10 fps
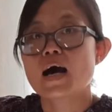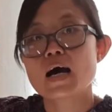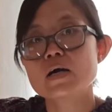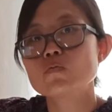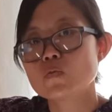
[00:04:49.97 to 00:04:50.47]

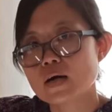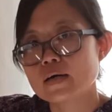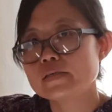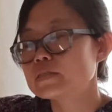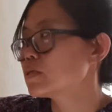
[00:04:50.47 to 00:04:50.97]
I
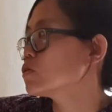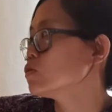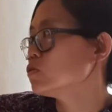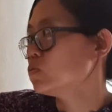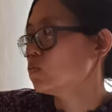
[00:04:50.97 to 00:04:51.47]
was,
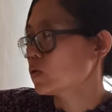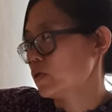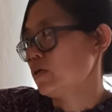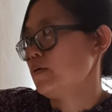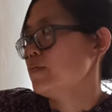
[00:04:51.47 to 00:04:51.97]
you
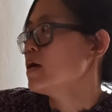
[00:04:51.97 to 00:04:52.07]
were.